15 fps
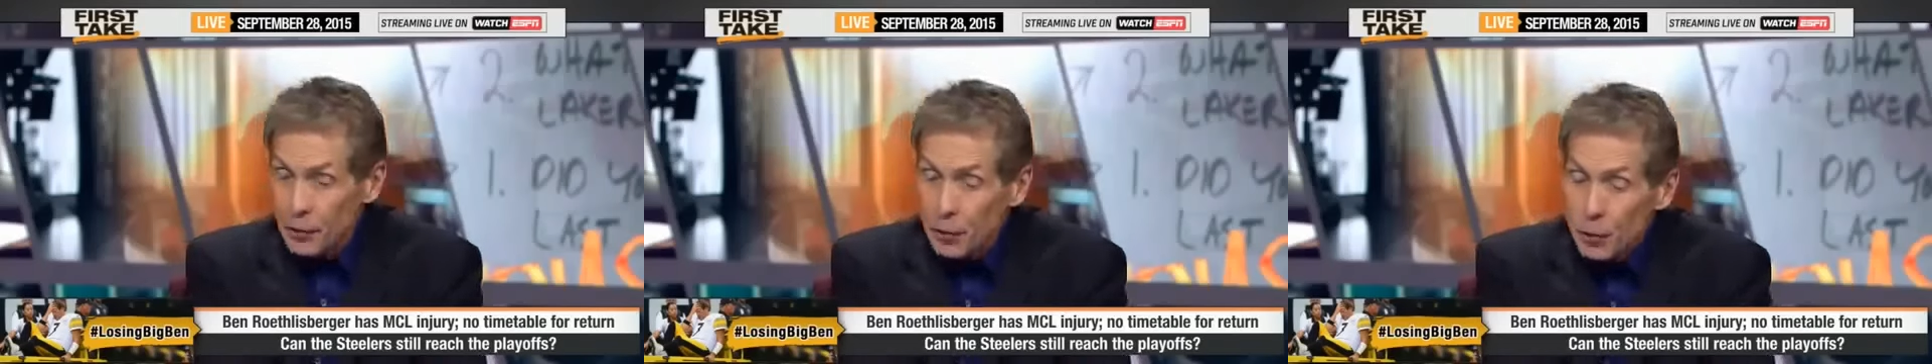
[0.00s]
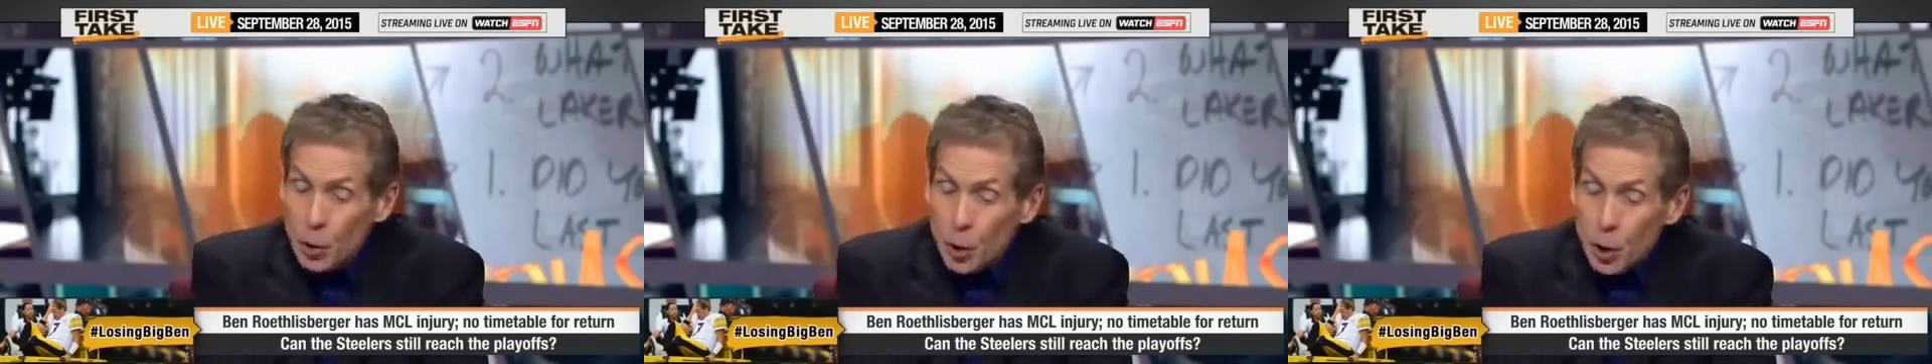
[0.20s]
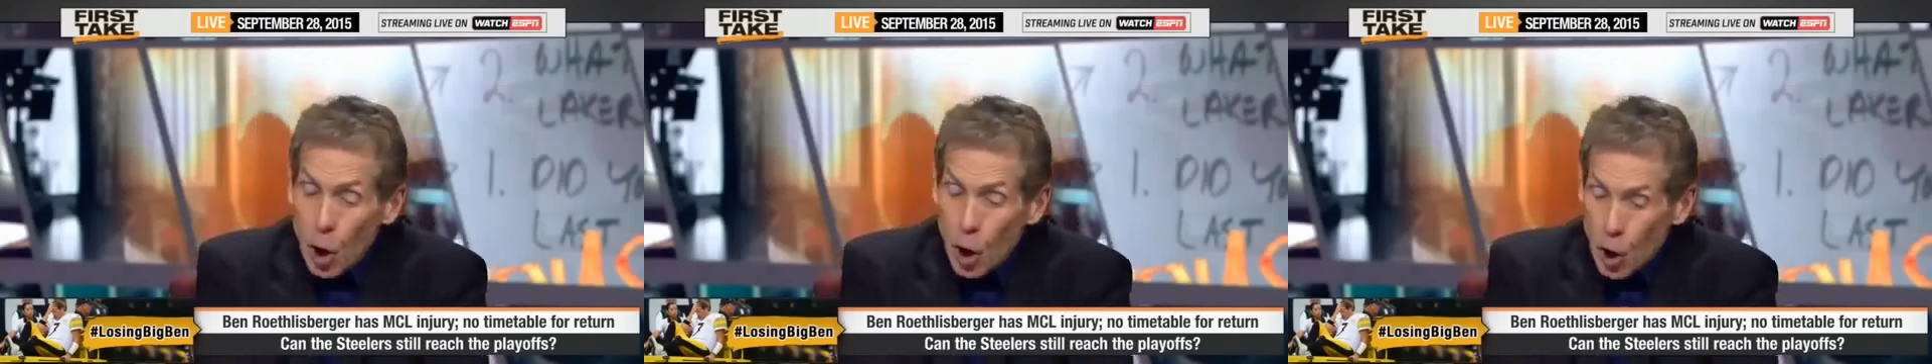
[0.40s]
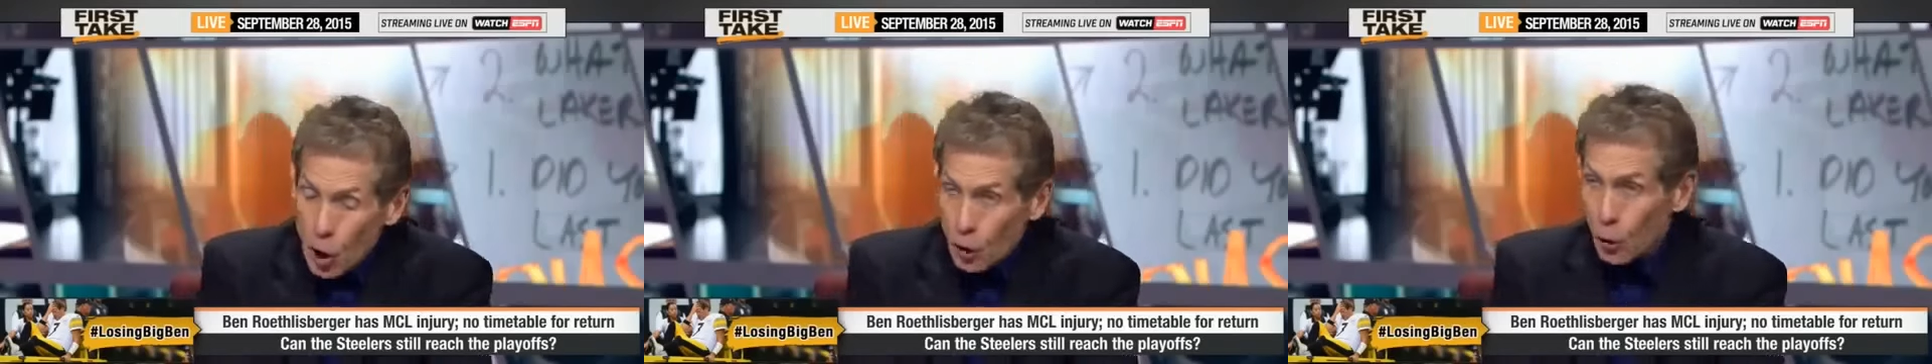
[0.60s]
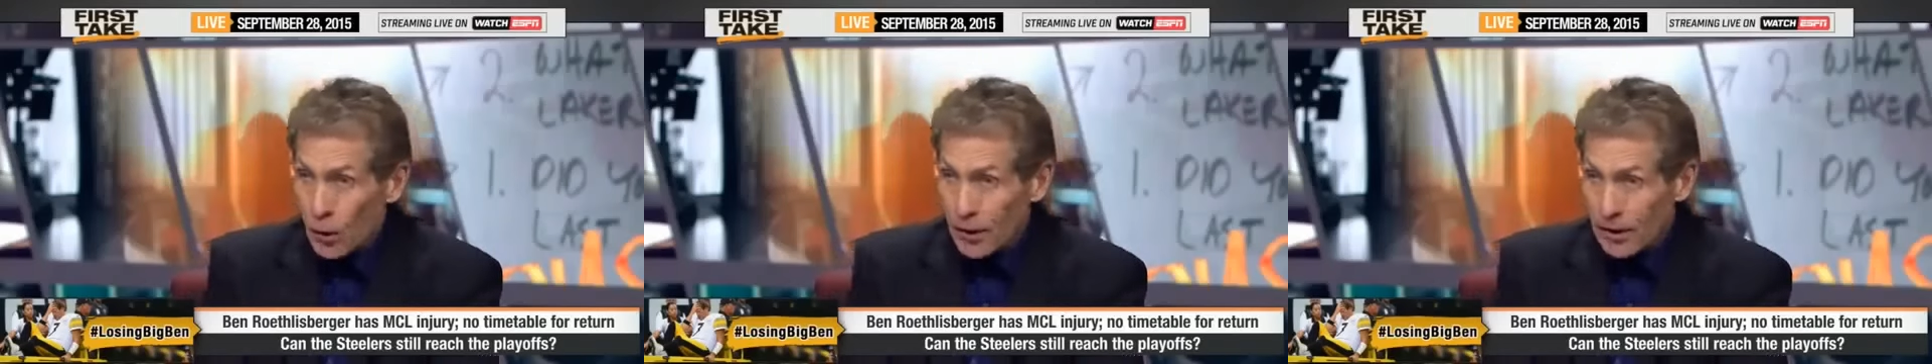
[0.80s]
If you look
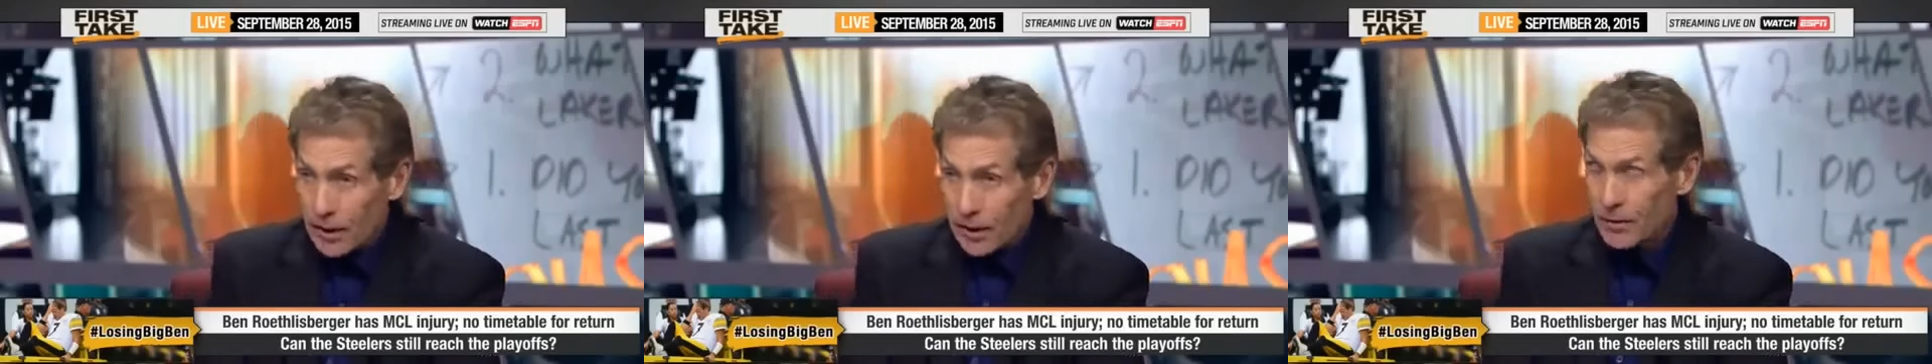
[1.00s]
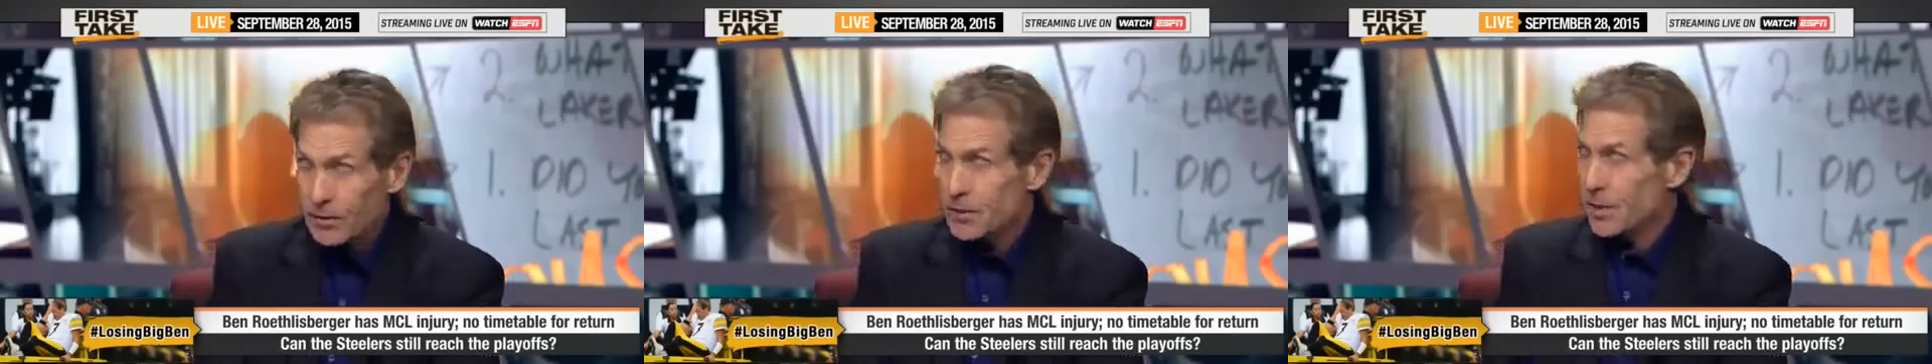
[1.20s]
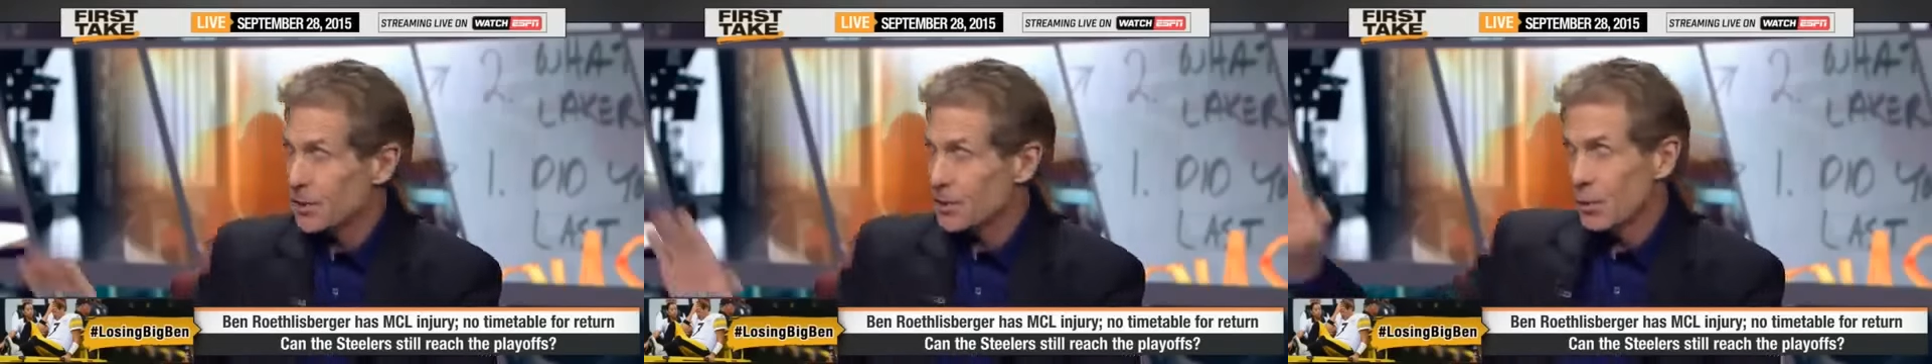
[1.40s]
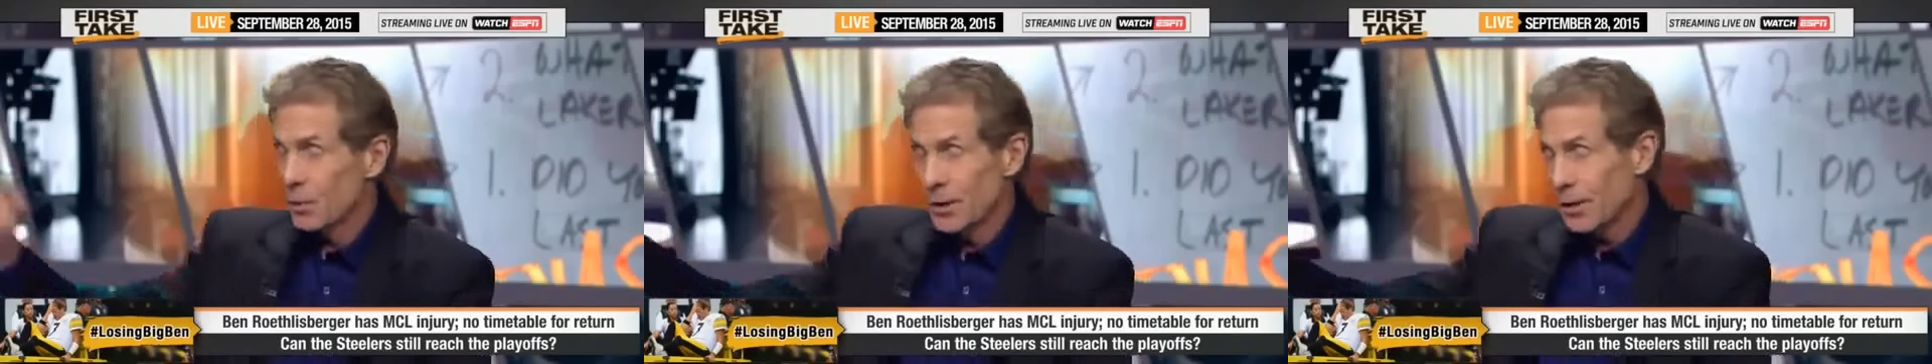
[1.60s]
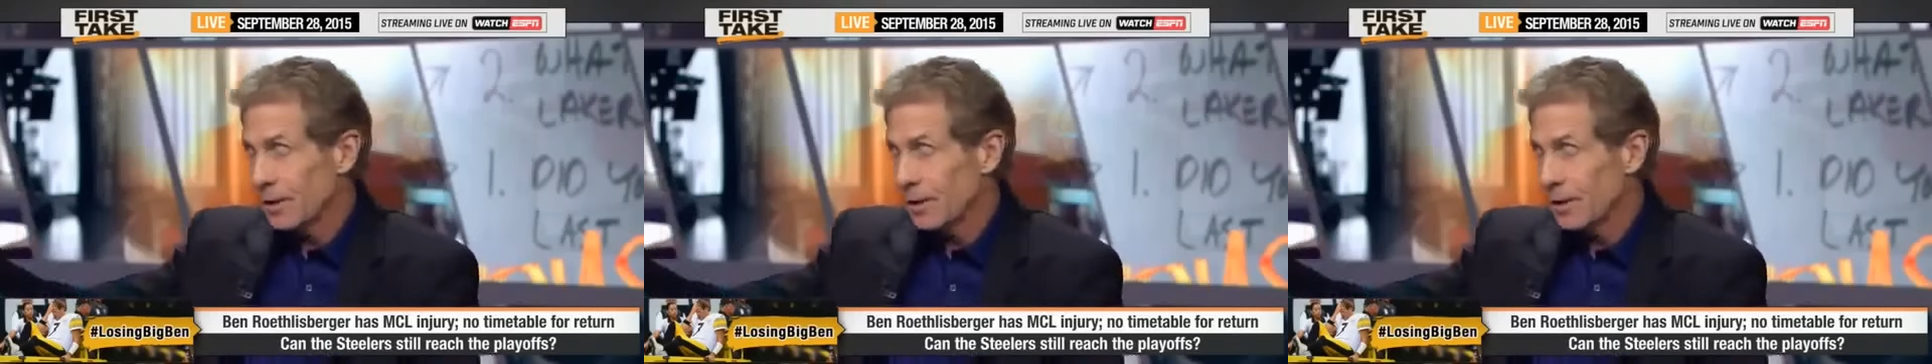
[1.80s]
all the way down their schedule,